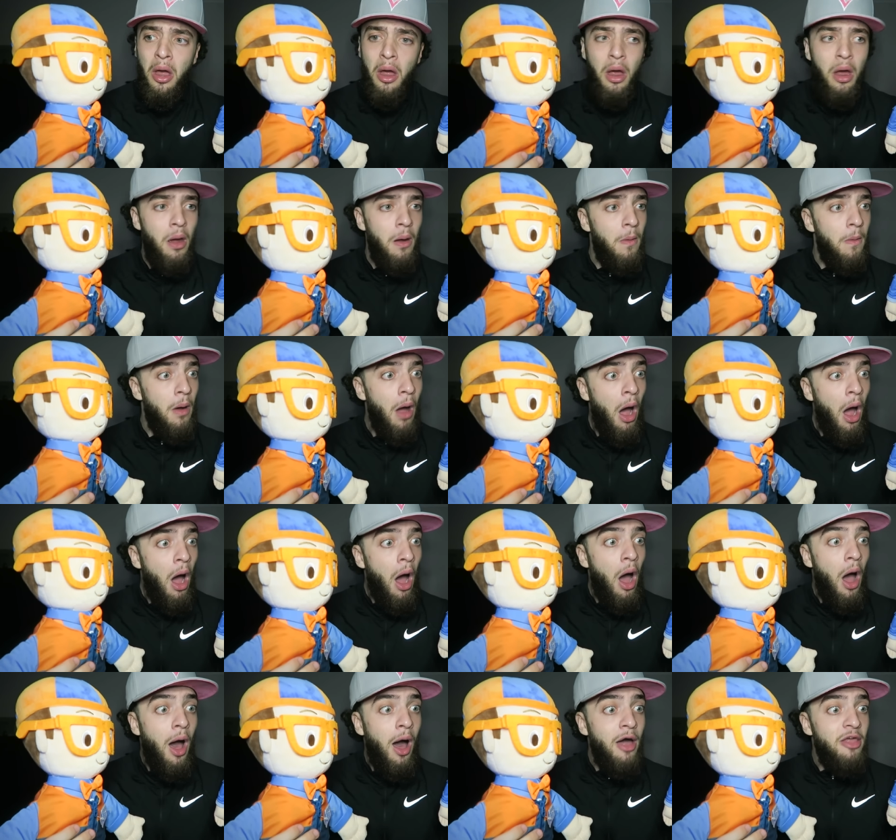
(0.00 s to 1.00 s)
friend.
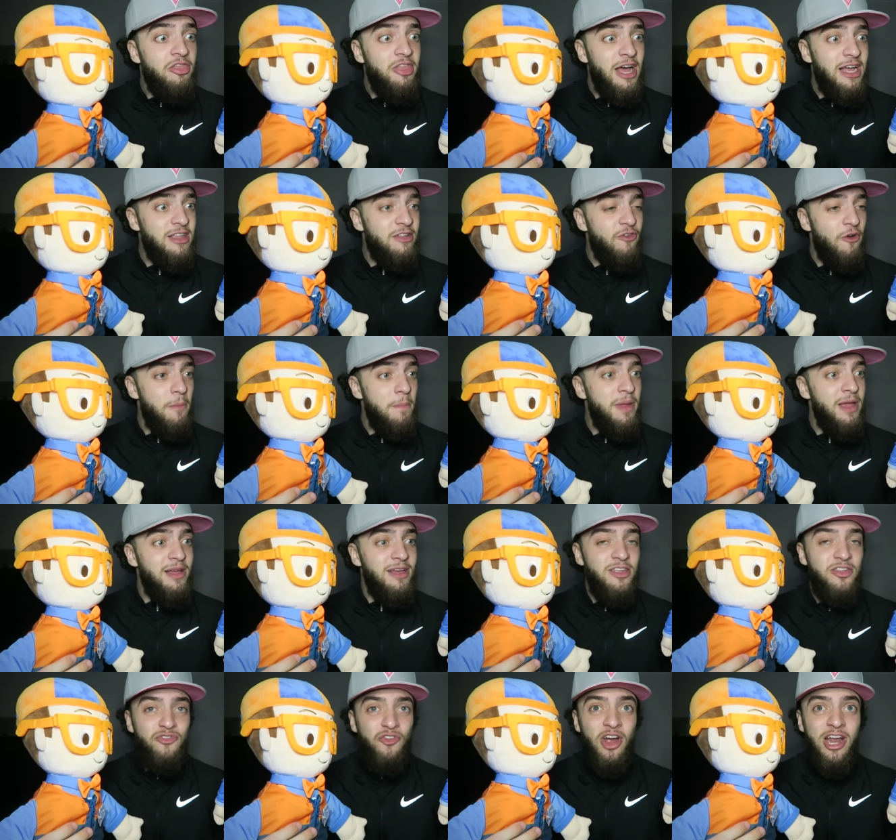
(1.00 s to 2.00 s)
Thanks for
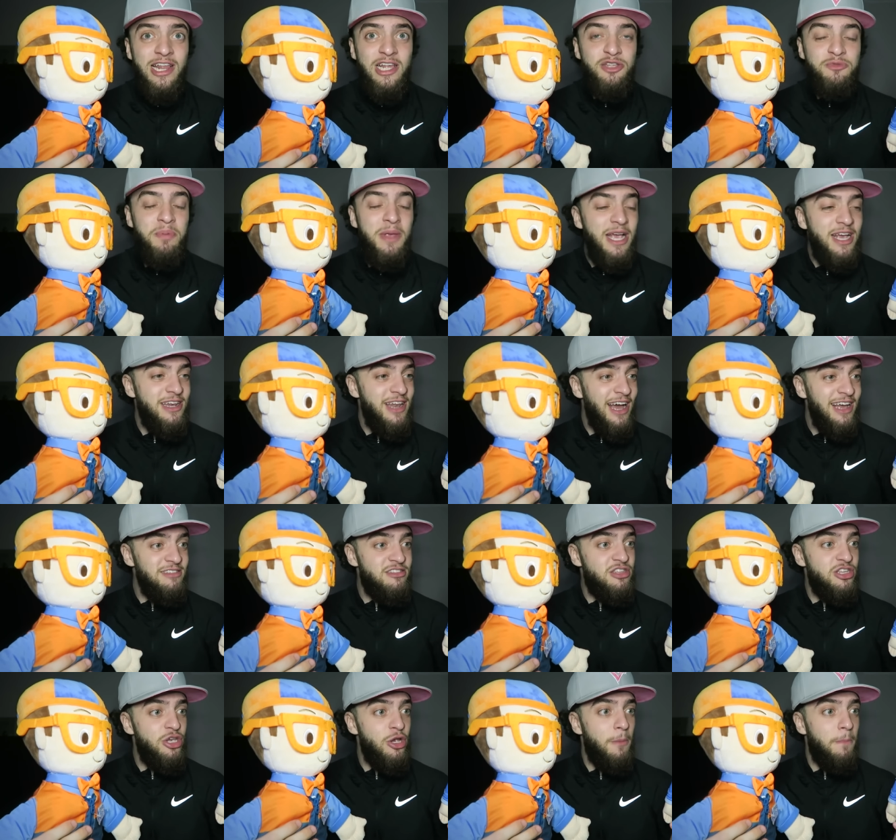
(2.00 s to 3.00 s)
being his friend. He's being
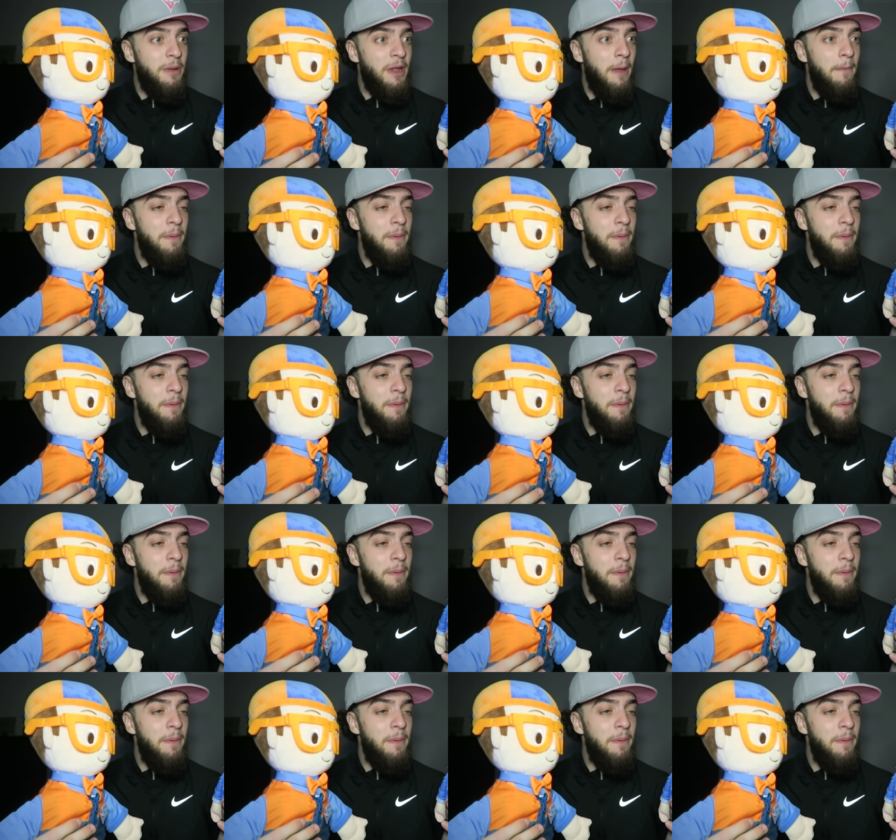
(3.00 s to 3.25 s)
nice to you,